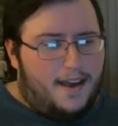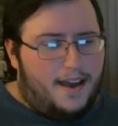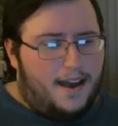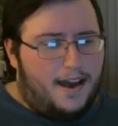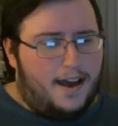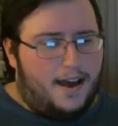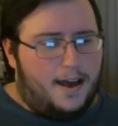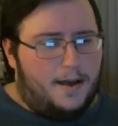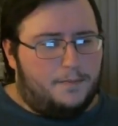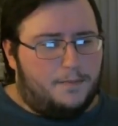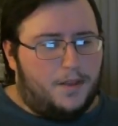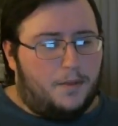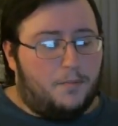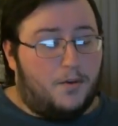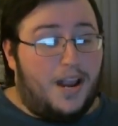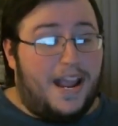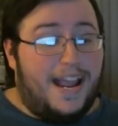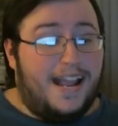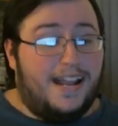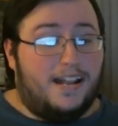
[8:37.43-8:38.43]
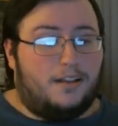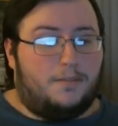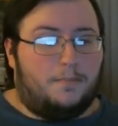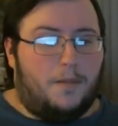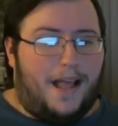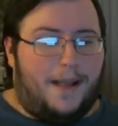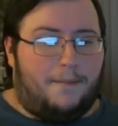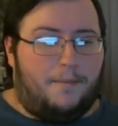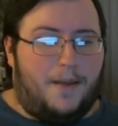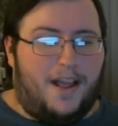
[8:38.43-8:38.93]
Number eight is
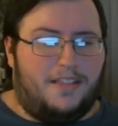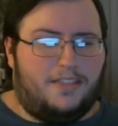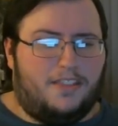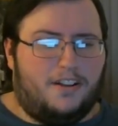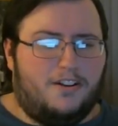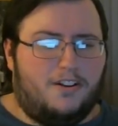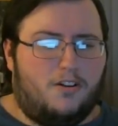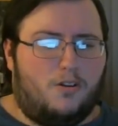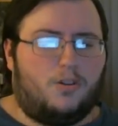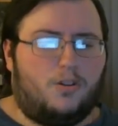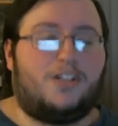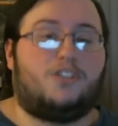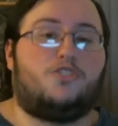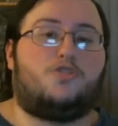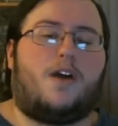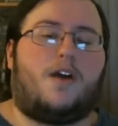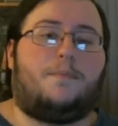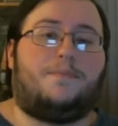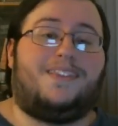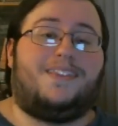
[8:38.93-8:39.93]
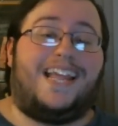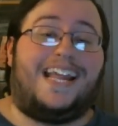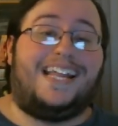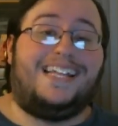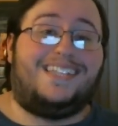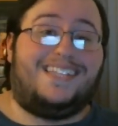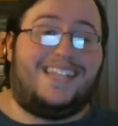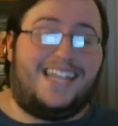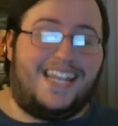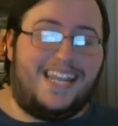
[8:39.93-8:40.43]
Black Panther, only dropped
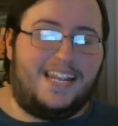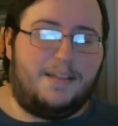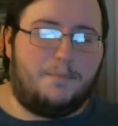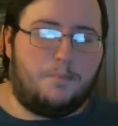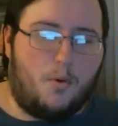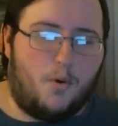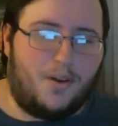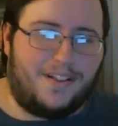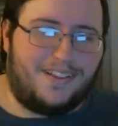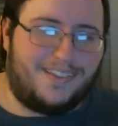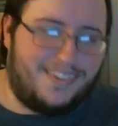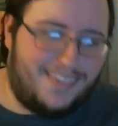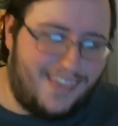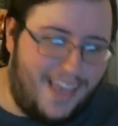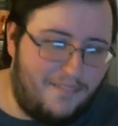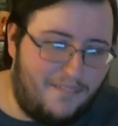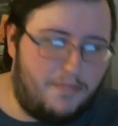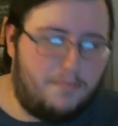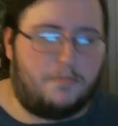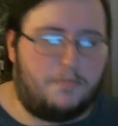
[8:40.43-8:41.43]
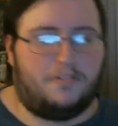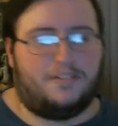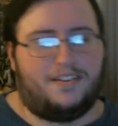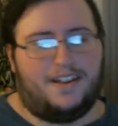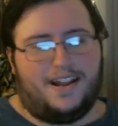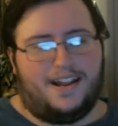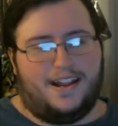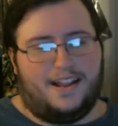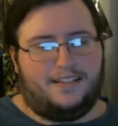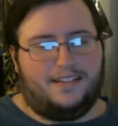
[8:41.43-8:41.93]
19.7% in
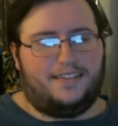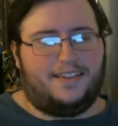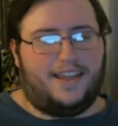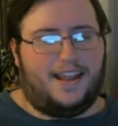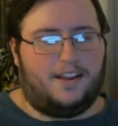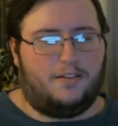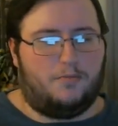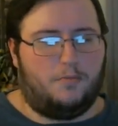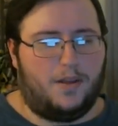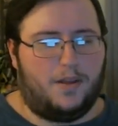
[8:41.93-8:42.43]
its its